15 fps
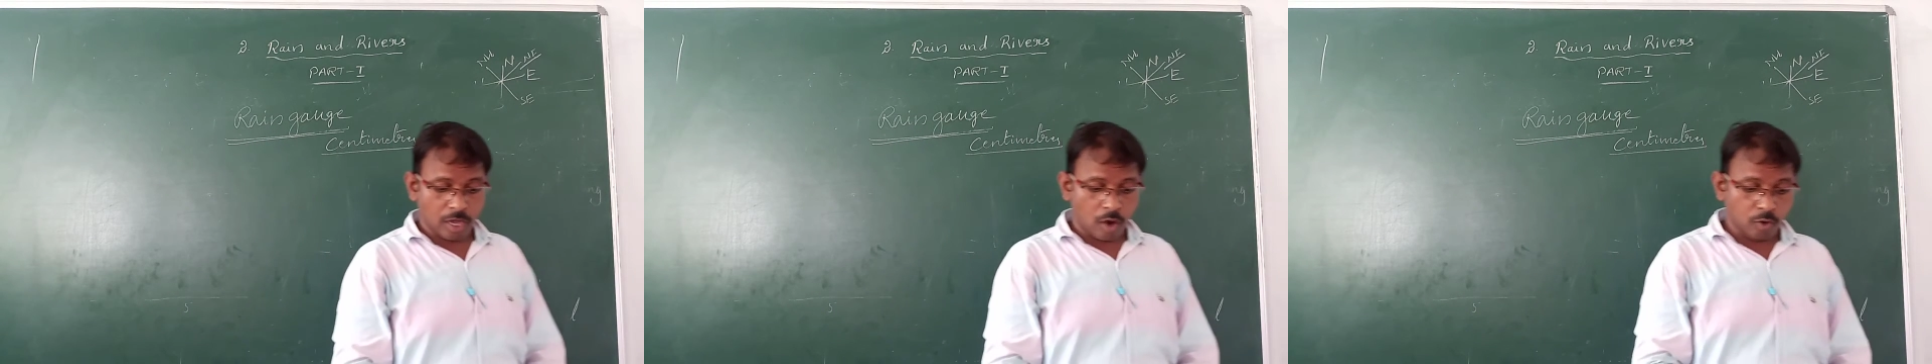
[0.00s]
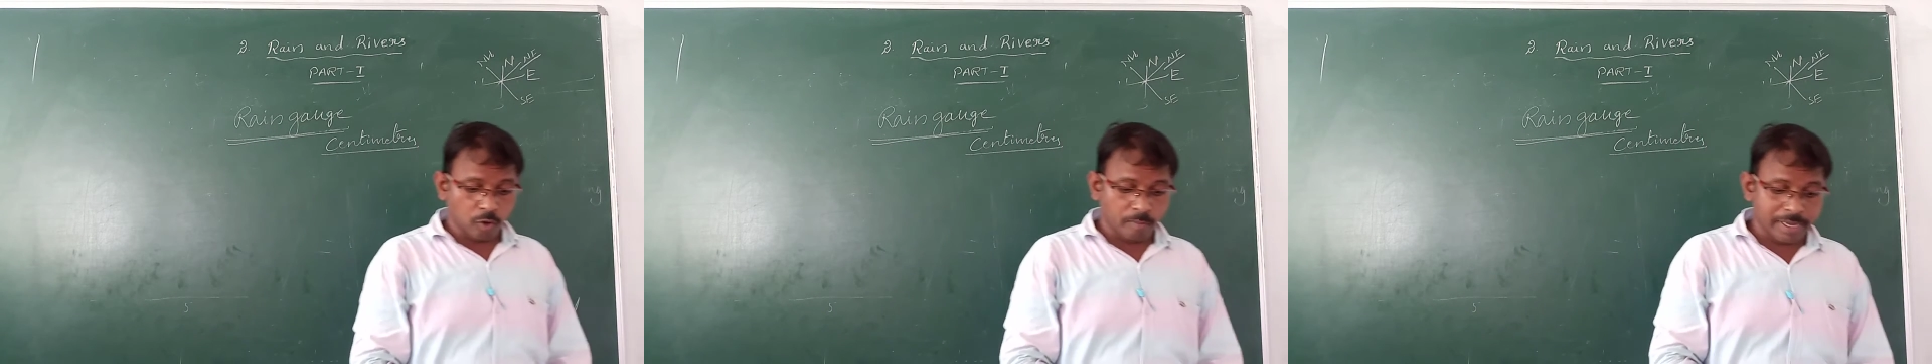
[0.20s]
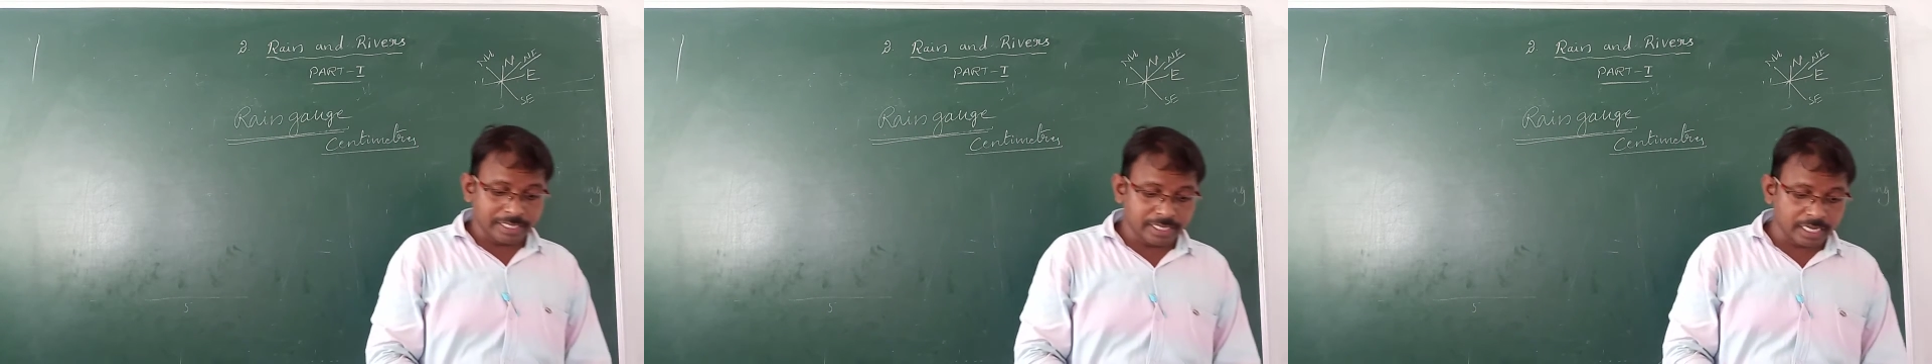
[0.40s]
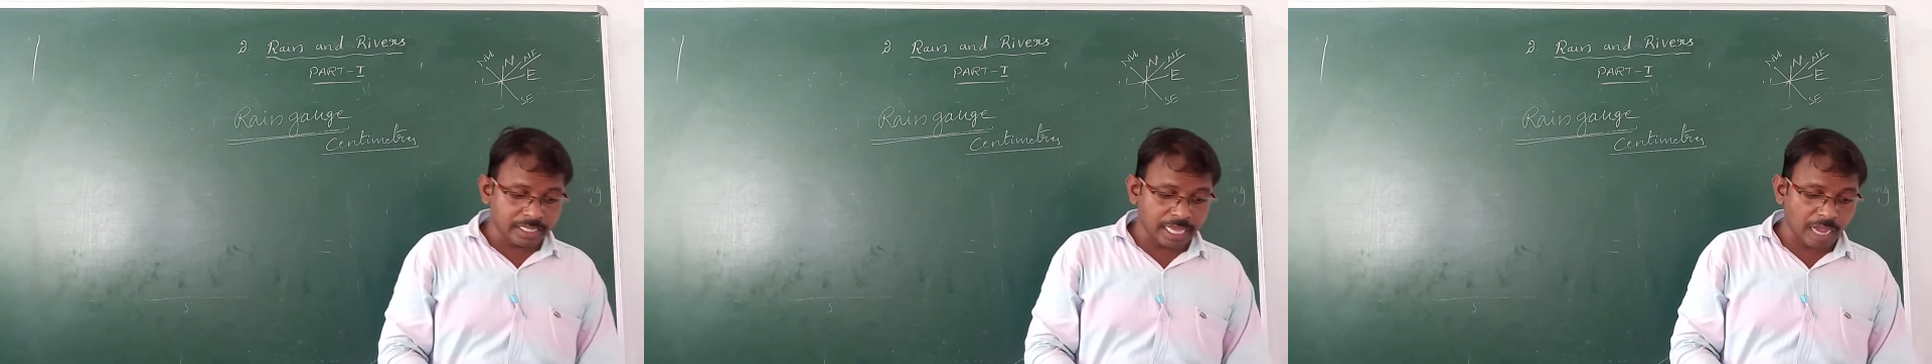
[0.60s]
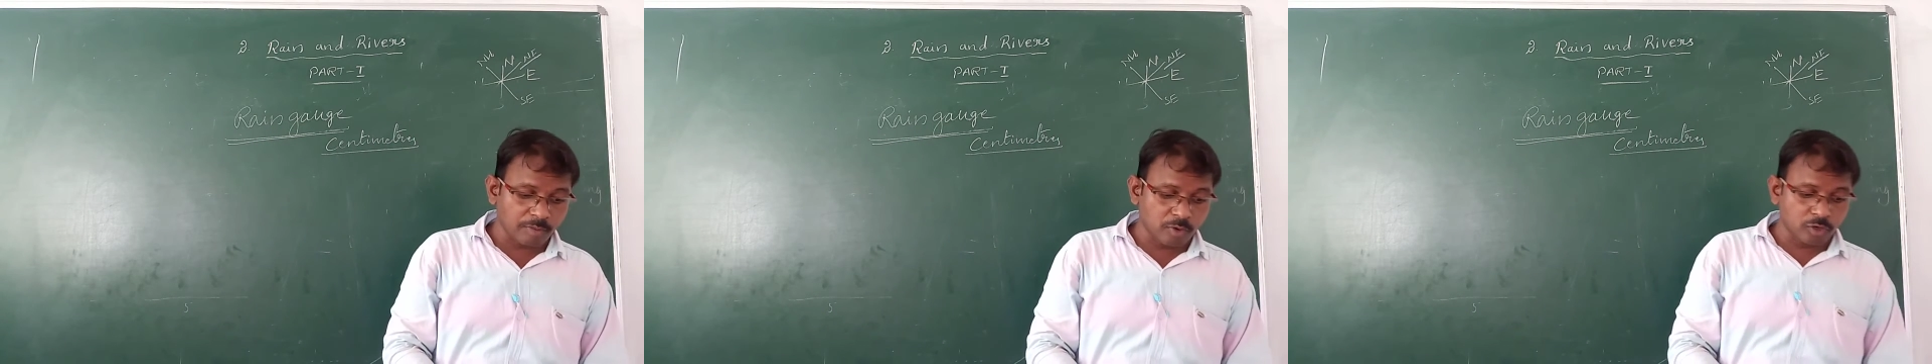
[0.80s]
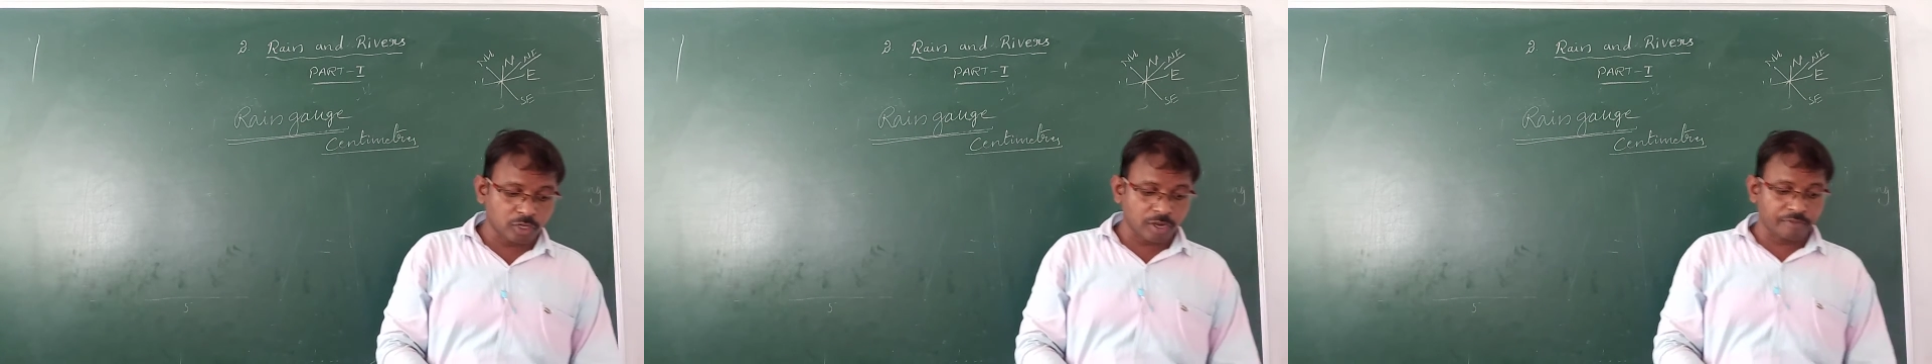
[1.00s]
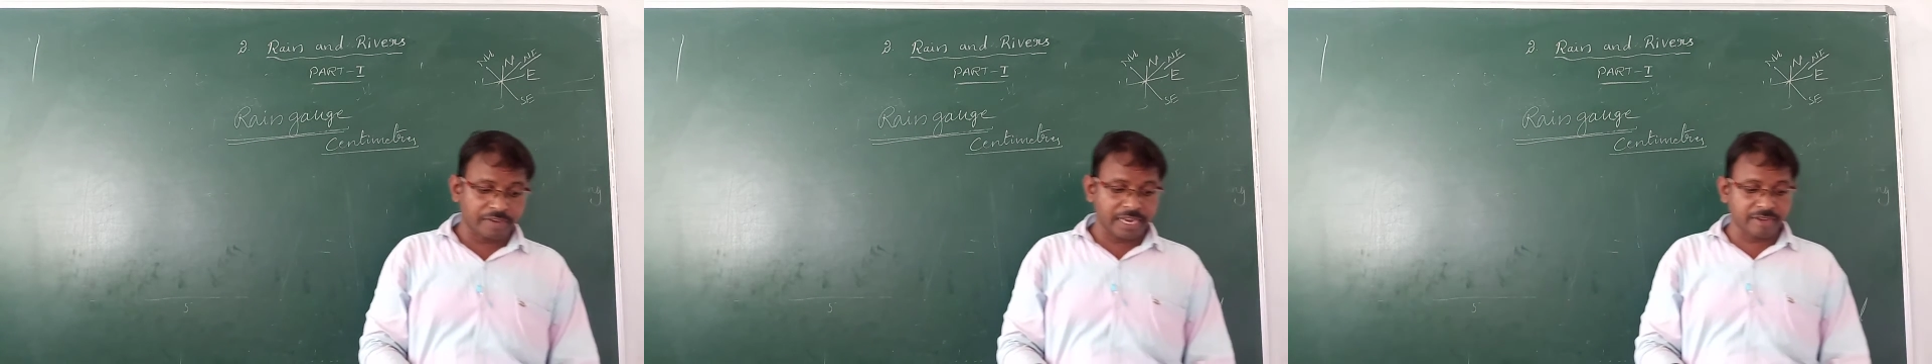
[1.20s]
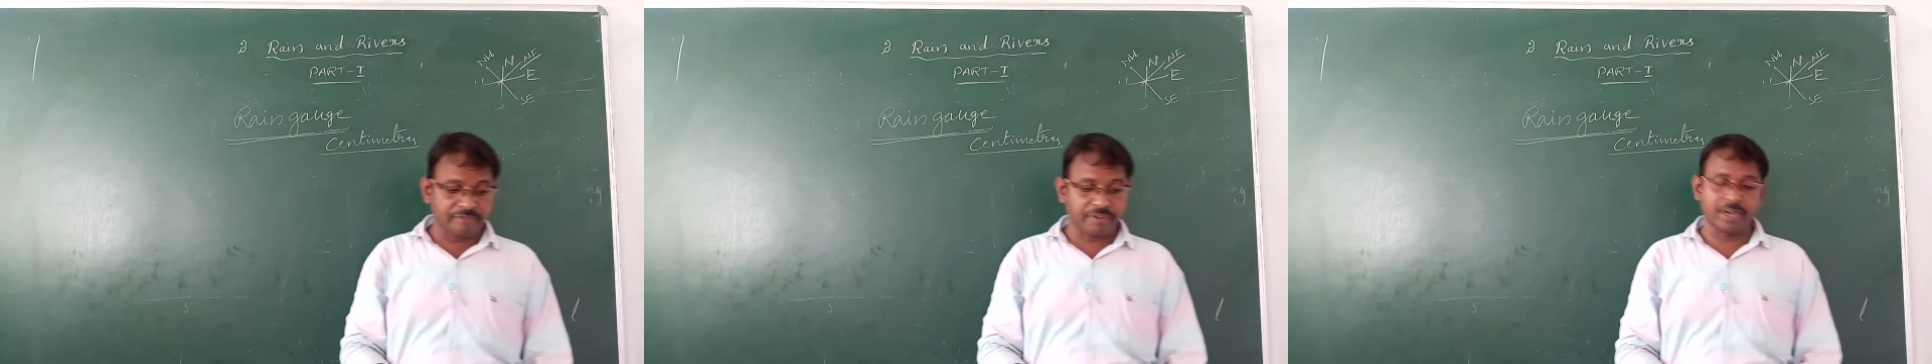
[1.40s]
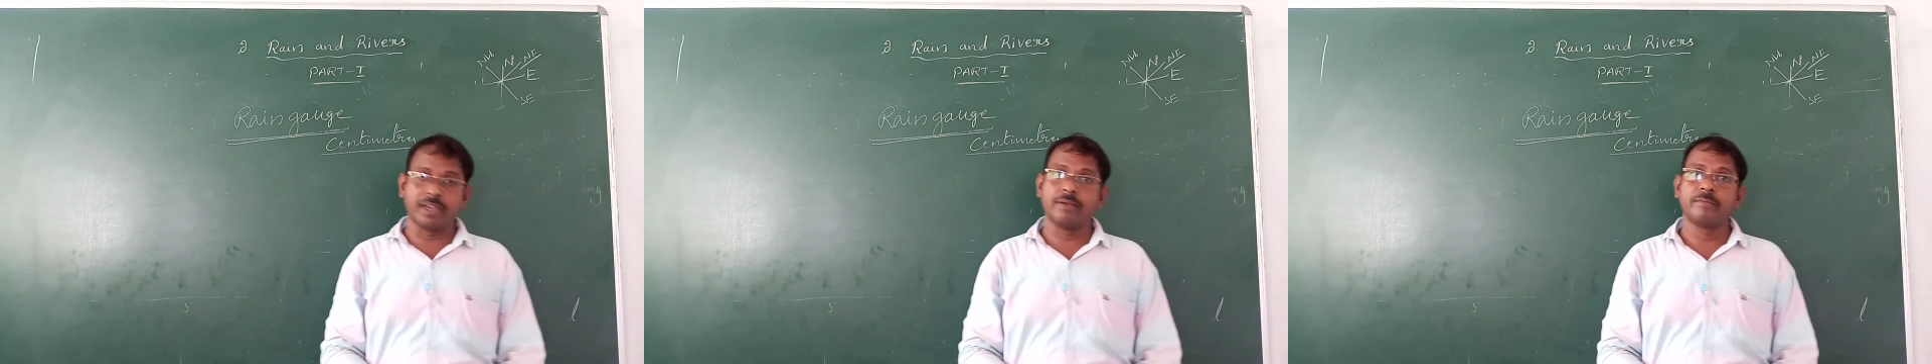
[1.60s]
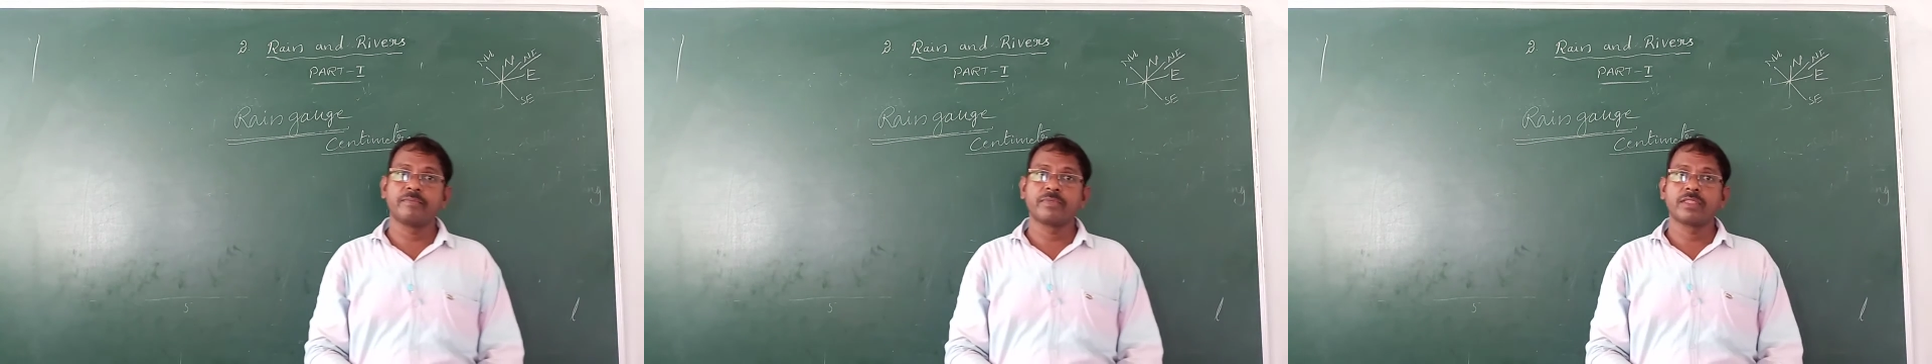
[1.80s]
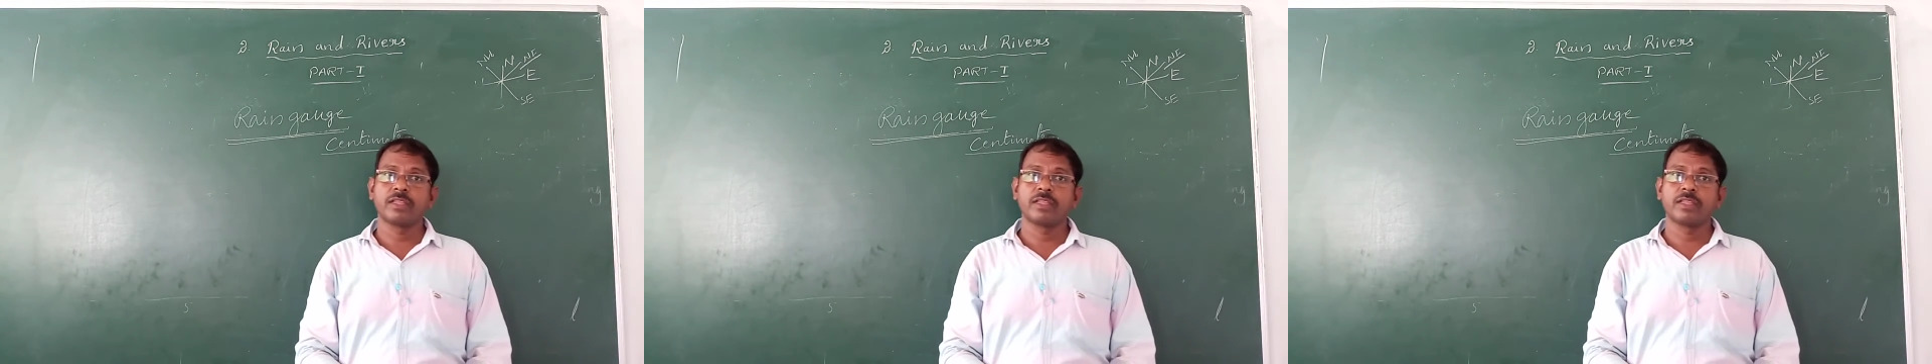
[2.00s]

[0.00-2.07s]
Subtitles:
How to measure the amount of rainfall?